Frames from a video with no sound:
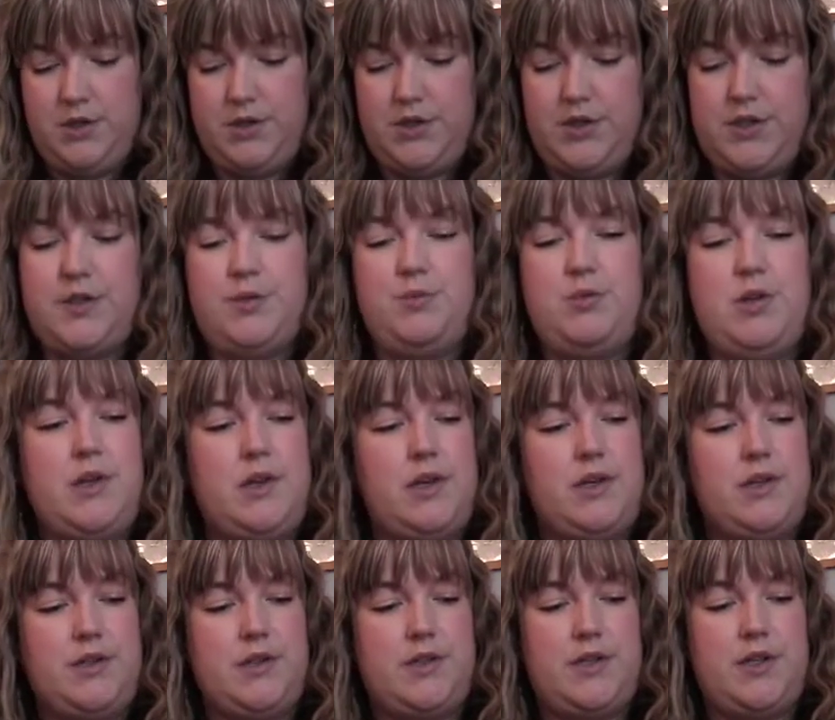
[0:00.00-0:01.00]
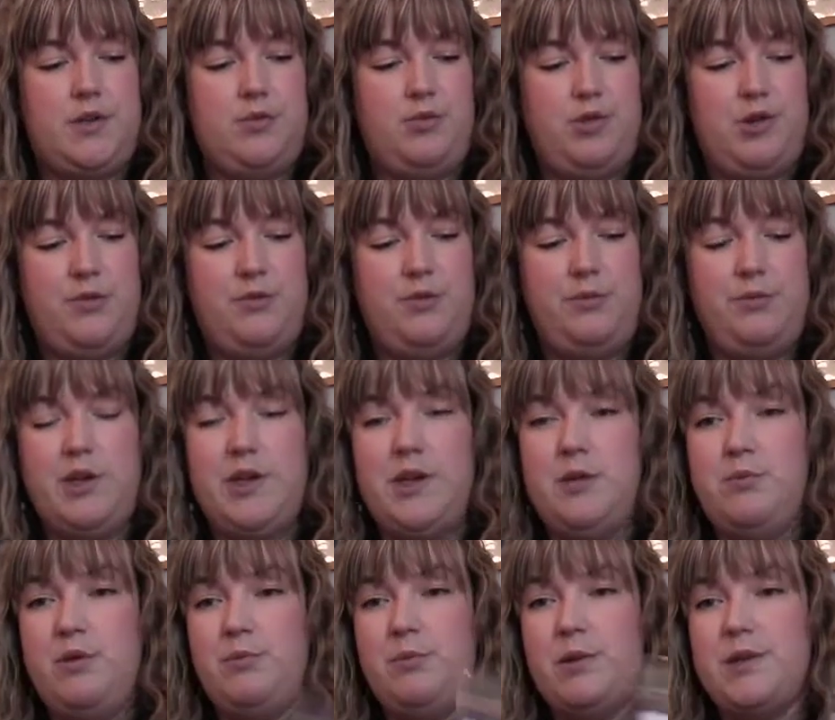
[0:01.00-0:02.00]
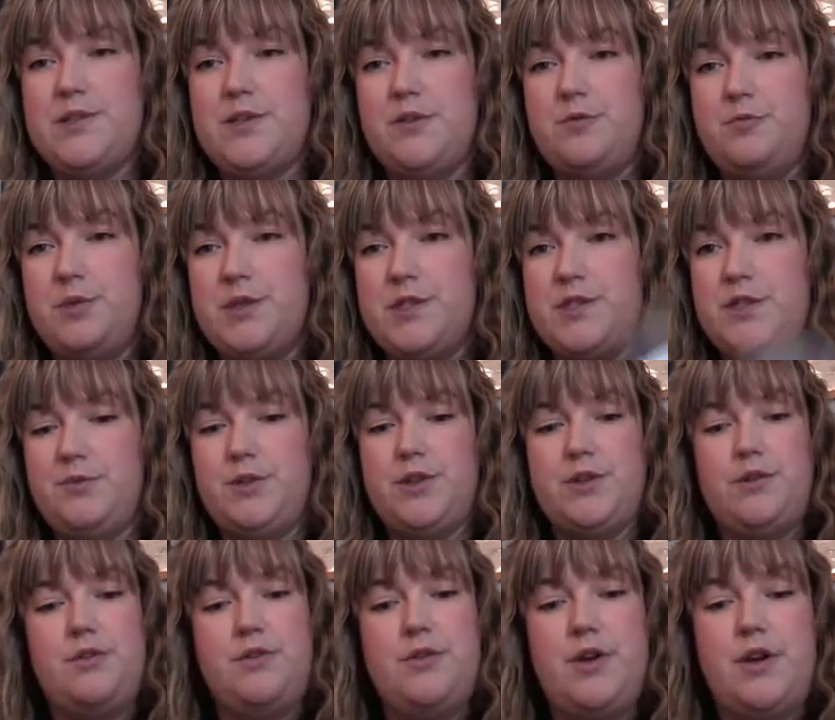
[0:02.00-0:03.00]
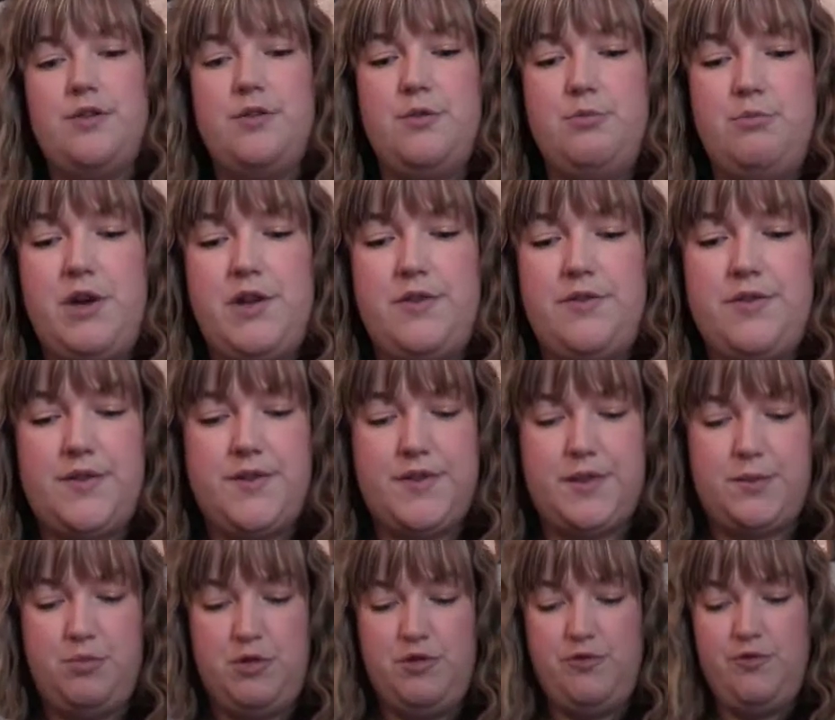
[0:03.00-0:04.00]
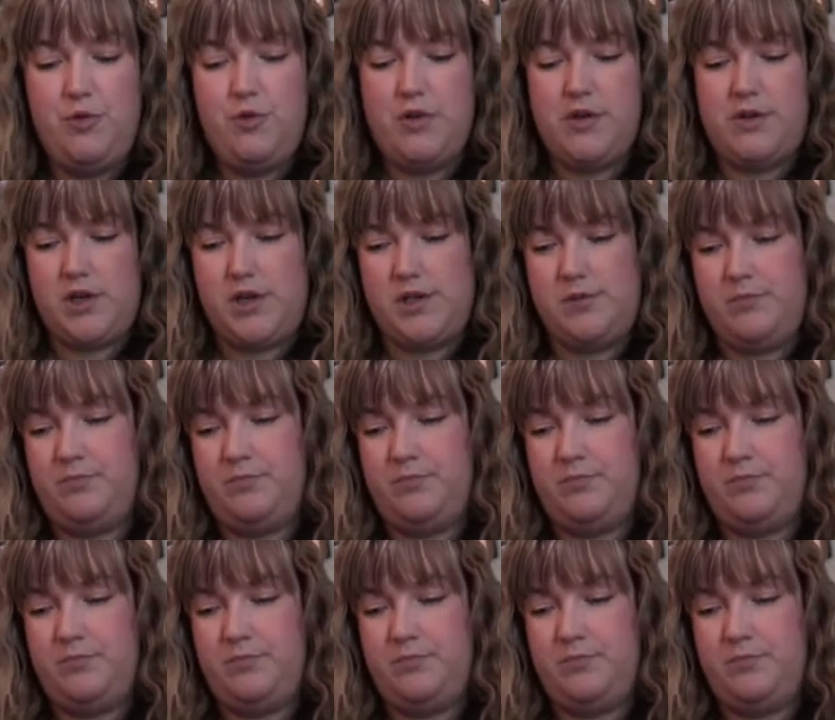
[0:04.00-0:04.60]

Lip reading: just because I'll probably be keeping myself busy with all the other months before then.